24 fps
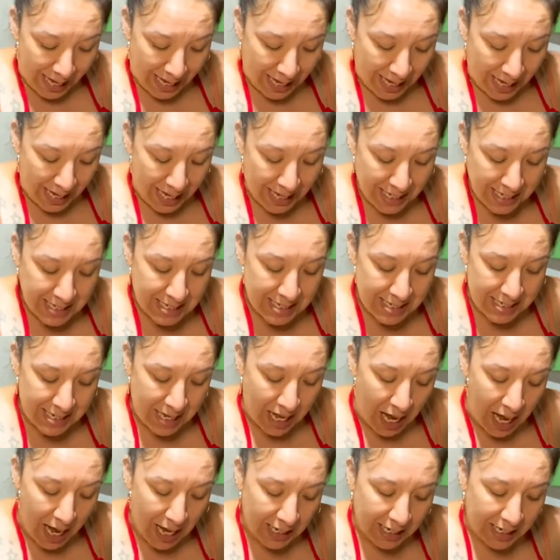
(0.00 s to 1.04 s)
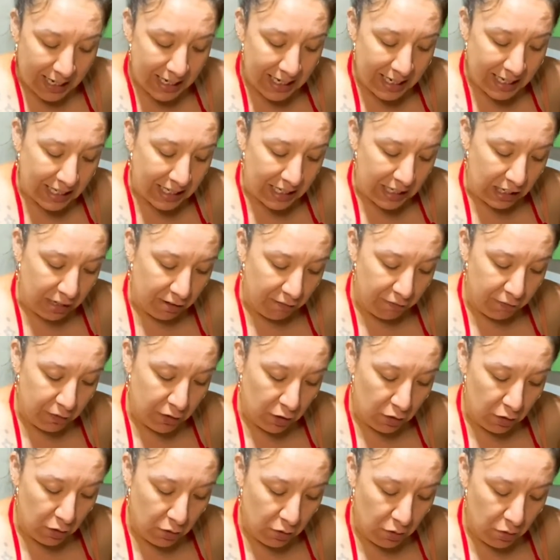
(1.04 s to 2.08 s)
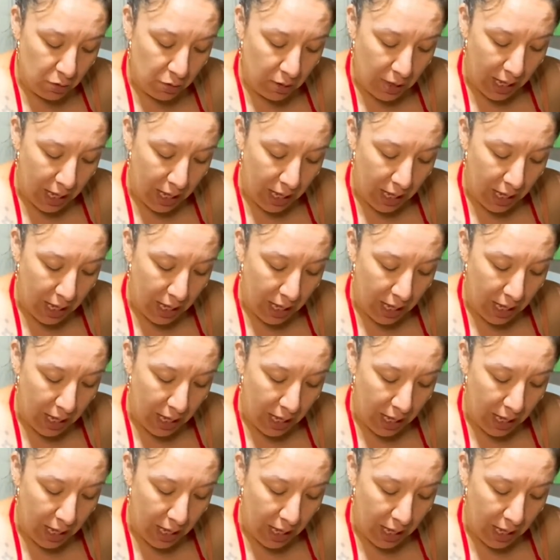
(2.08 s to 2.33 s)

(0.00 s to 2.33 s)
it's not gonna give you,